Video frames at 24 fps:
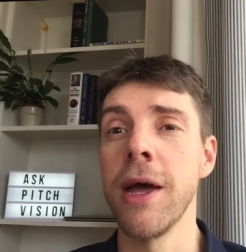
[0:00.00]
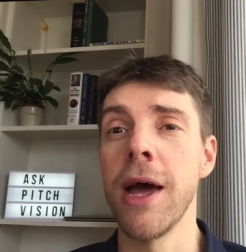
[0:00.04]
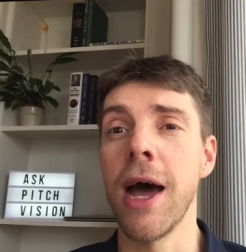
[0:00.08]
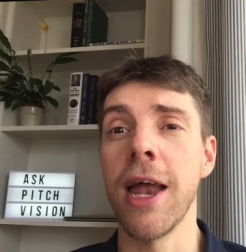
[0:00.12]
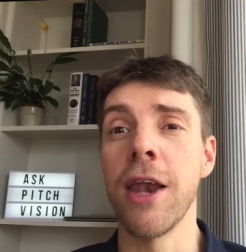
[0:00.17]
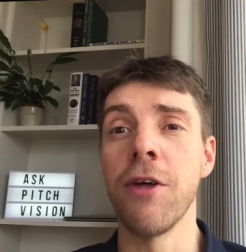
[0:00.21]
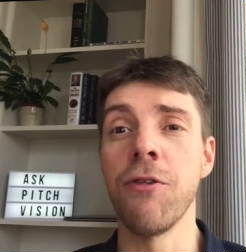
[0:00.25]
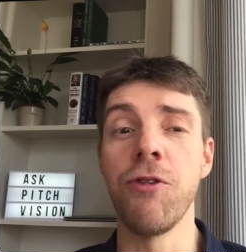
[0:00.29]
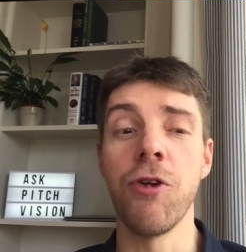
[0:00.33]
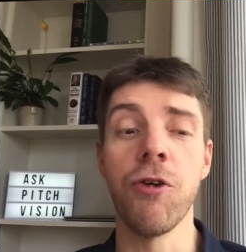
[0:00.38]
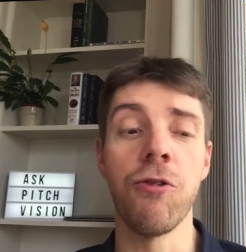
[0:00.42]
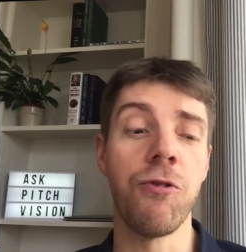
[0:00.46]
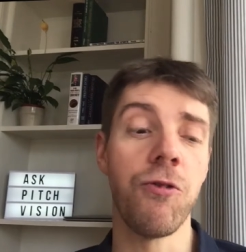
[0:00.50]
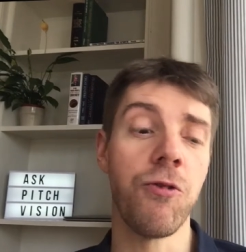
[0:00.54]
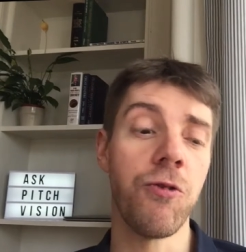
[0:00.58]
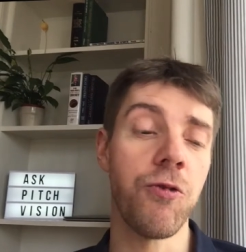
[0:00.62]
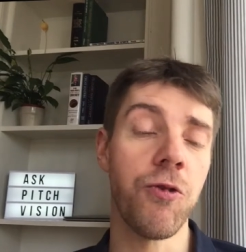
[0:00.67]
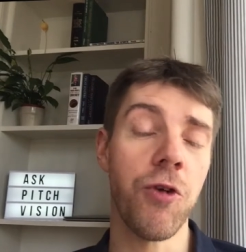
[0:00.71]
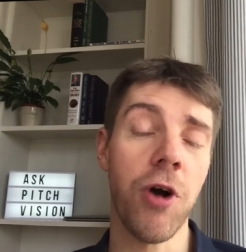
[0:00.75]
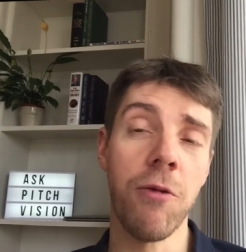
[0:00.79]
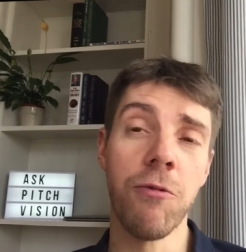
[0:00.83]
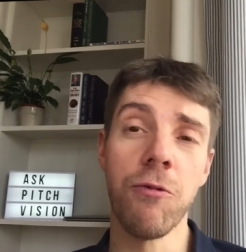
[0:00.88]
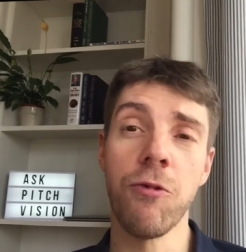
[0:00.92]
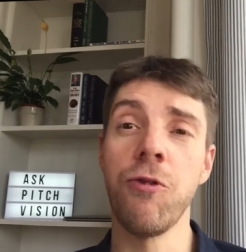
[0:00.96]
And if your
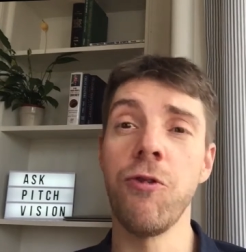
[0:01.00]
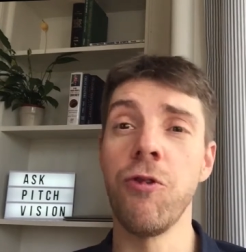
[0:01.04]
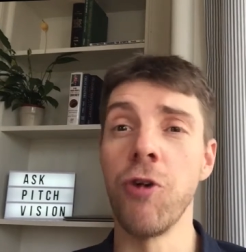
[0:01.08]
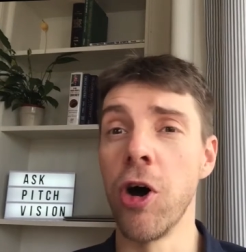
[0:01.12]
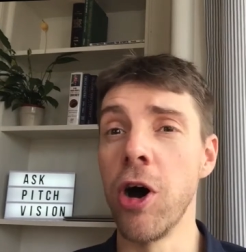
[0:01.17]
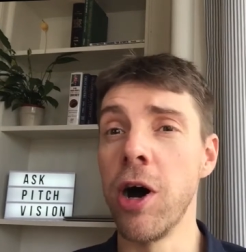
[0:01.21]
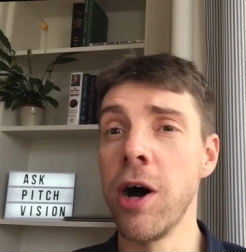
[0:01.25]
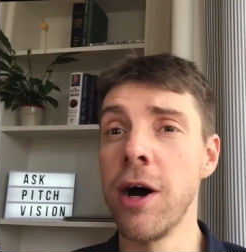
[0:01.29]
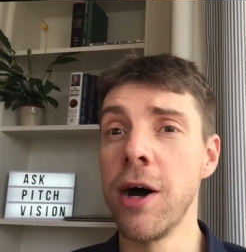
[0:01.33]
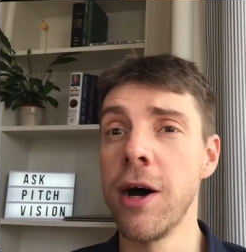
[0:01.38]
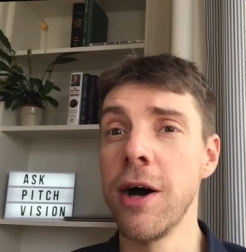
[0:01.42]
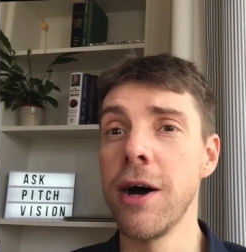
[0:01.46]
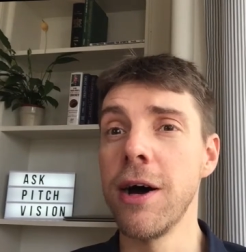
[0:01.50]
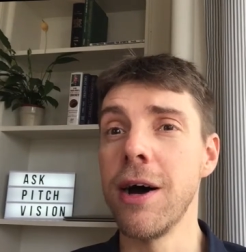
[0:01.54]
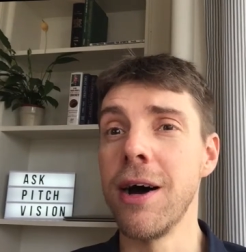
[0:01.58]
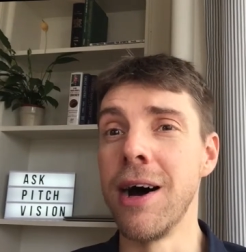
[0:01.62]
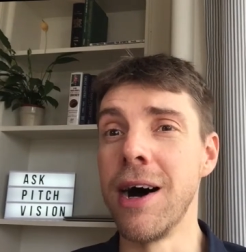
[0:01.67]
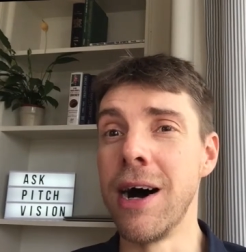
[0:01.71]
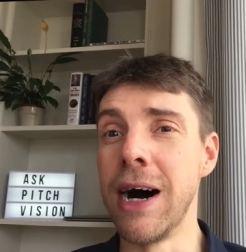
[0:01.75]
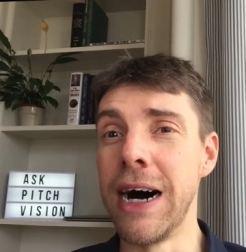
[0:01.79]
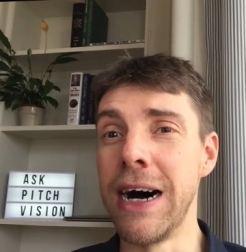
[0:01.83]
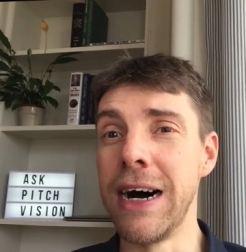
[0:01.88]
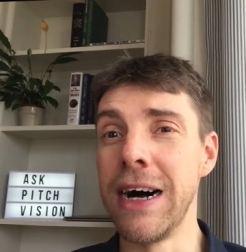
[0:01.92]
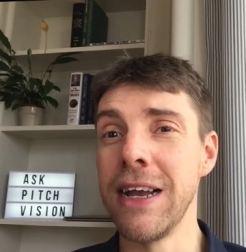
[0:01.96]
front foot
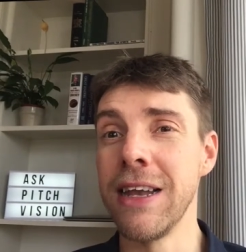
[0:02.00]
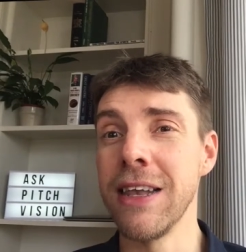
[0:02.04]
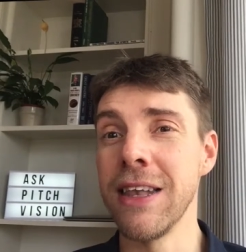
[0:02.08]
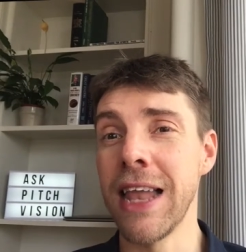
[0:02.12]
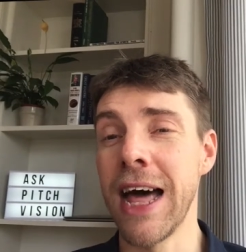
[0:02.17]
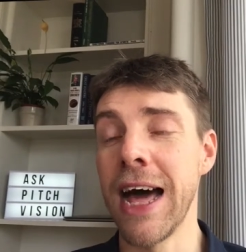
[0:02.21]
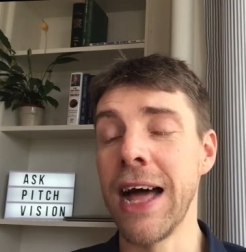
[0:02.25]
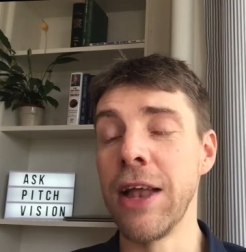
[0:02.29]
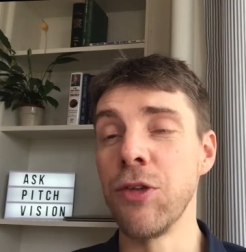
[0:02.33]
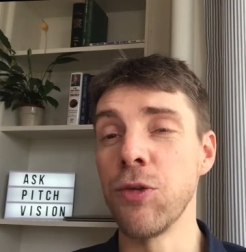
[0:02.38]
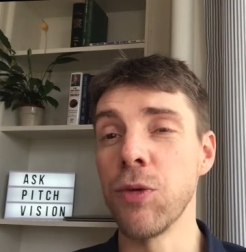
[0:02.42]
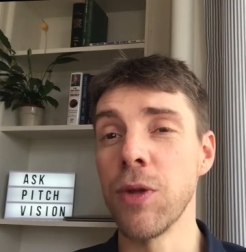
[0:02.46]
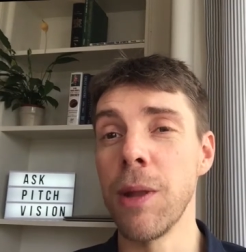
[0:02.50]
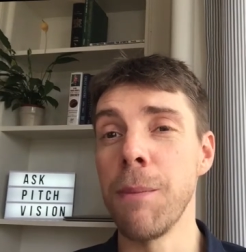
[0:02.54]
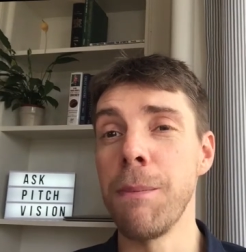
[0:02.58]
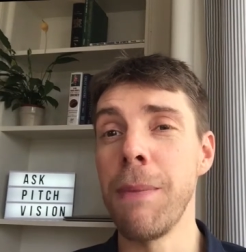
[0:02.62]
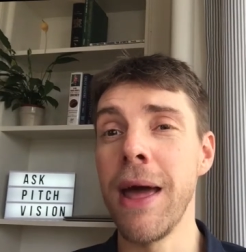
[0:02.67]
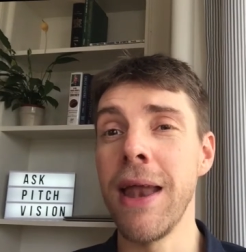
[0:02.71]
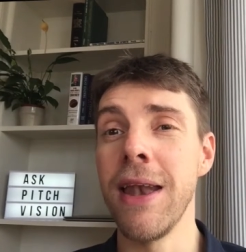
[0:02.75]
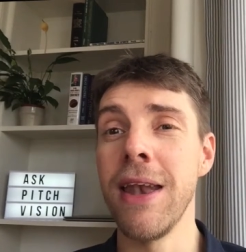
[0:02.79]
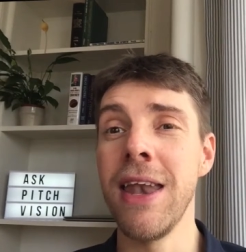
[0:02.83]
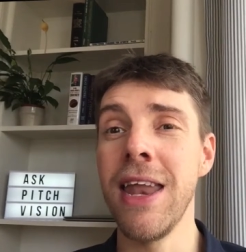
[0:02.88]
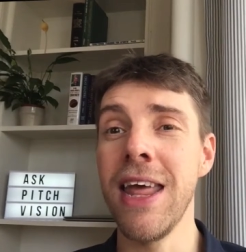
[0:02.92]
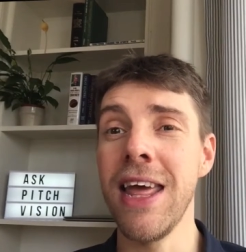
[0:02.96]
lands with a
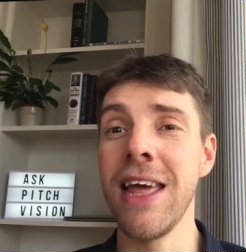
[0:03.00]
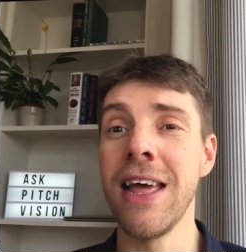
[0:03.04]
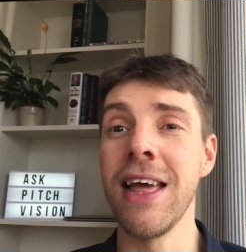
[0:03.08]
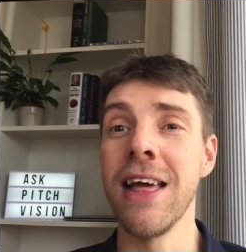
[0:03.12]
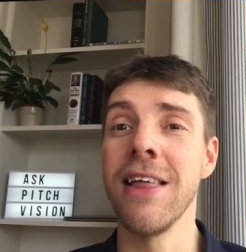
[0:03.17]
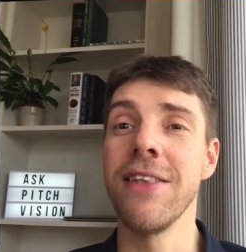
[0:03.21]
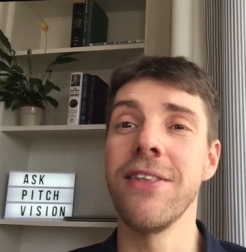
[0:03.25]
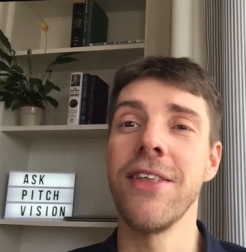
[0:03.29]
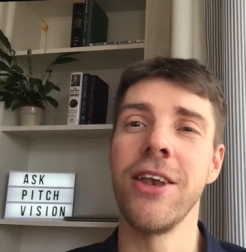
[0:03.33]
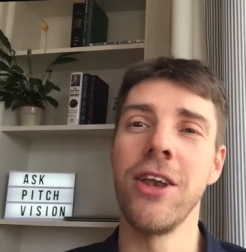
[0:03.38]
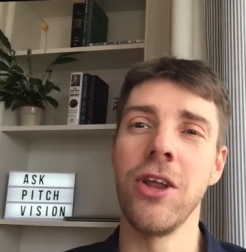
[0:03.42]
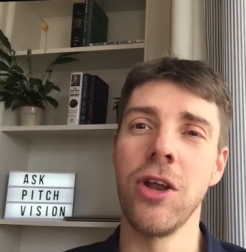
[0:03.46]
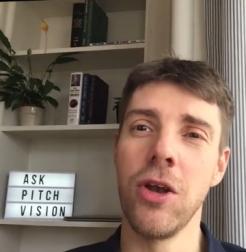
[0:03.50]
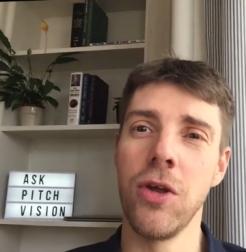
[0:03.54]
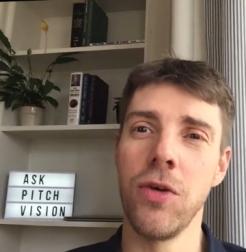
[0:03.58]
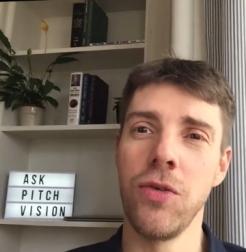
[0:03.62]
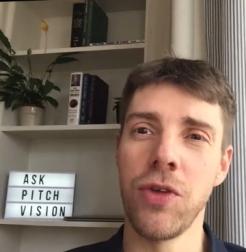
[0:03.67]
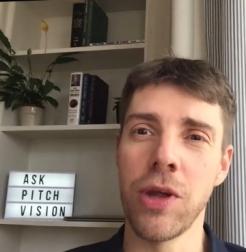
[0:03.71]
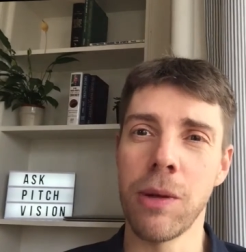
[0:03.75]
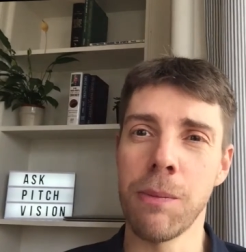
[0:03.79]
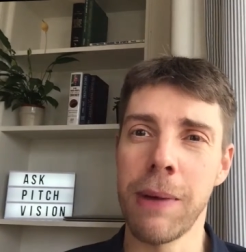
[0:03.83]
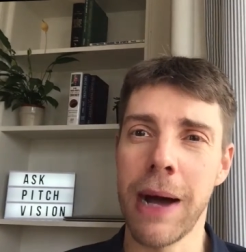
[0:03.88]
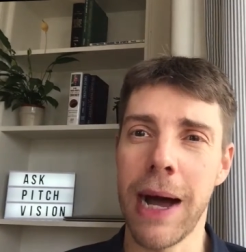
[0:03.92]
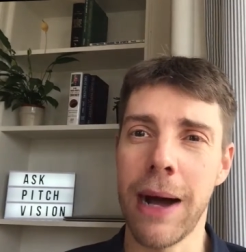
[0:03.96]
bent knee, then you're
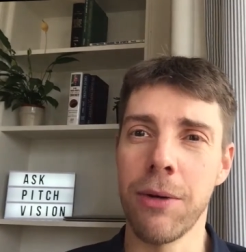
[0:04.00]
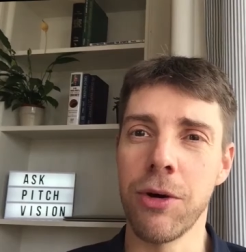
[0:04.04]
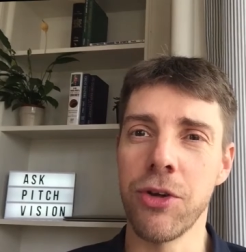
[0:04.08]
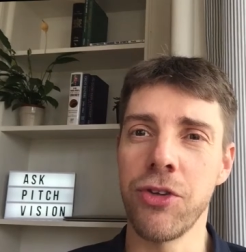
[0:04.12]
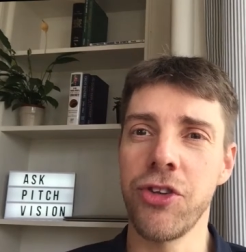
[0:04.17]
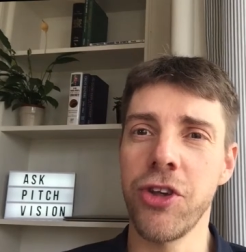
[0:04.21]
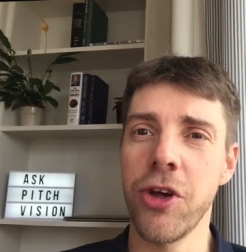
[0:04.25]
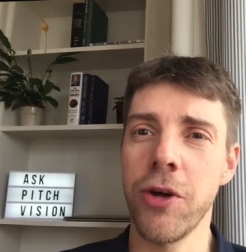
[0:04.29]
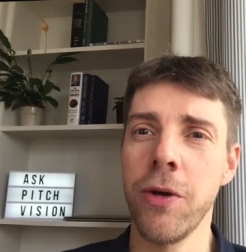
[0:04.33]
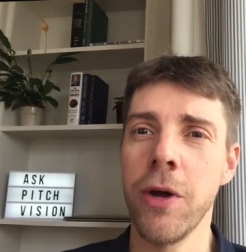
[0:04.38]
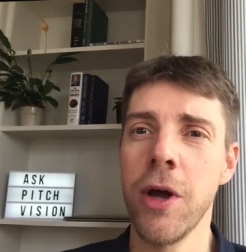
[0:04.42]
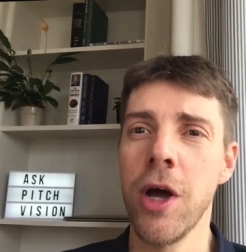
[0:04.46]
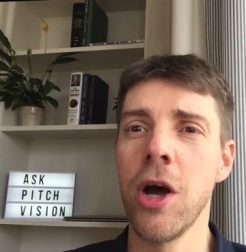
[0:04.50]
losing power. So